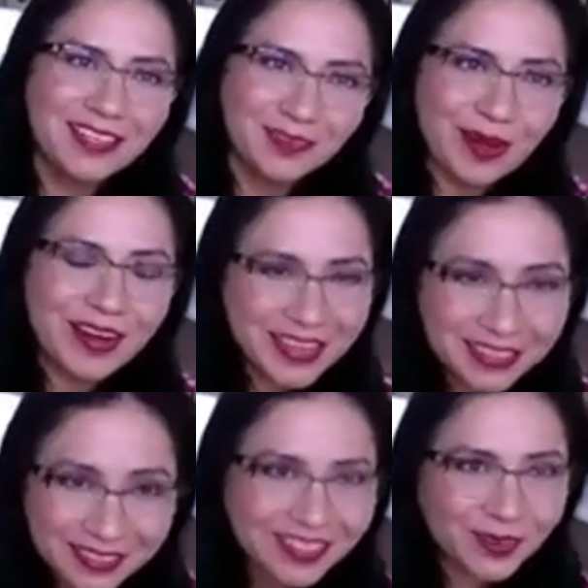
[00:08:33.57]
when
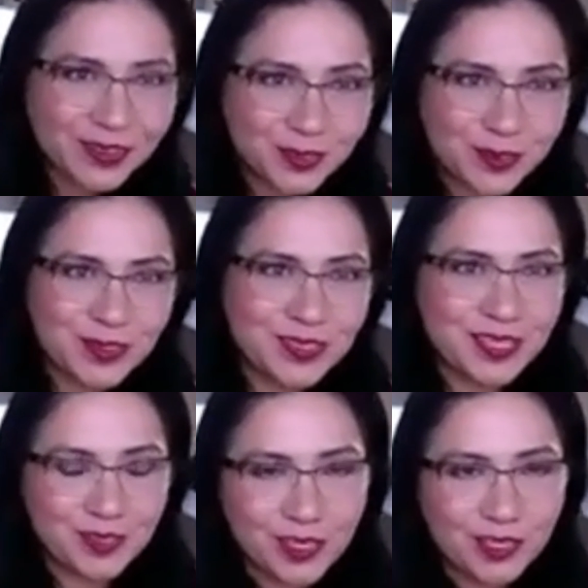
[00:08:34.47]
I tell her to
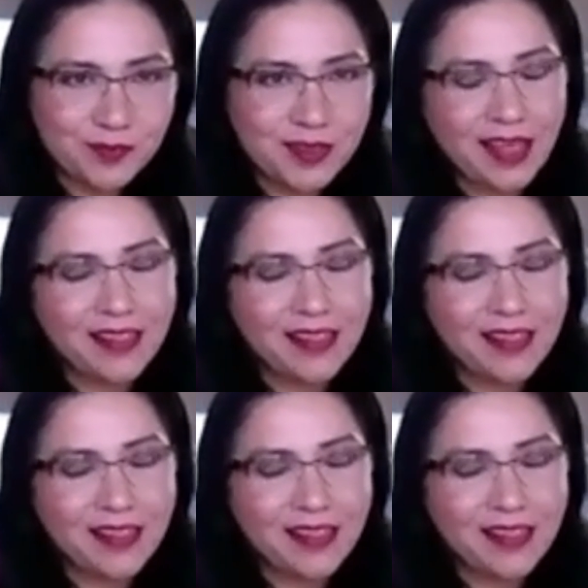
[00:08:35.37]
consider all of that.